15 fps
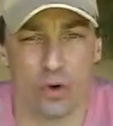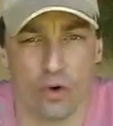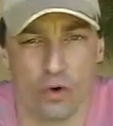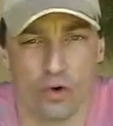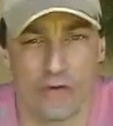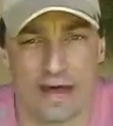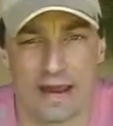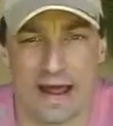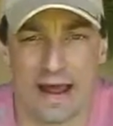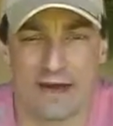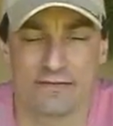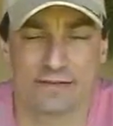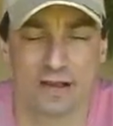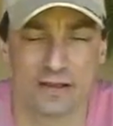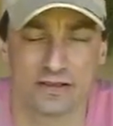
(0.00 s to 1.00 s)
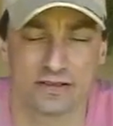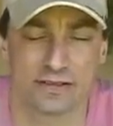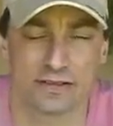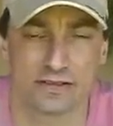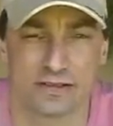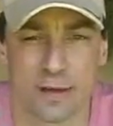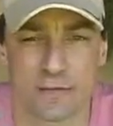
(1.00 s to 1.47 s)
or that have done
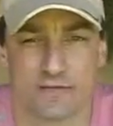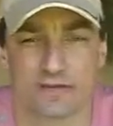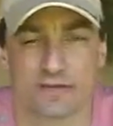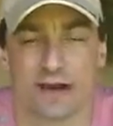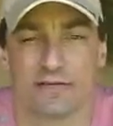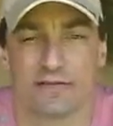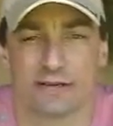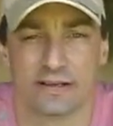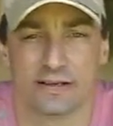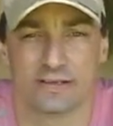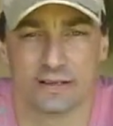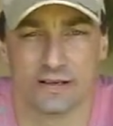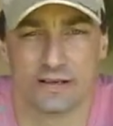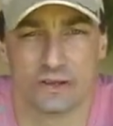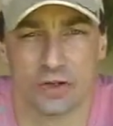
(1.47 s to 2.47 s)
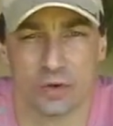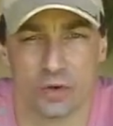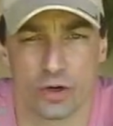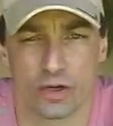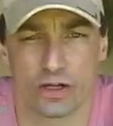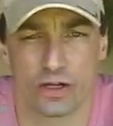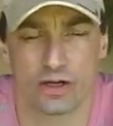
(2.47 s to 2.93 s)
some stuff and it isn't
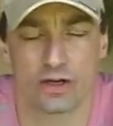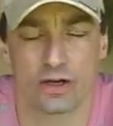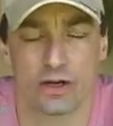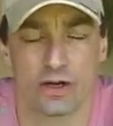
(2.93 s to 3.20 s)
working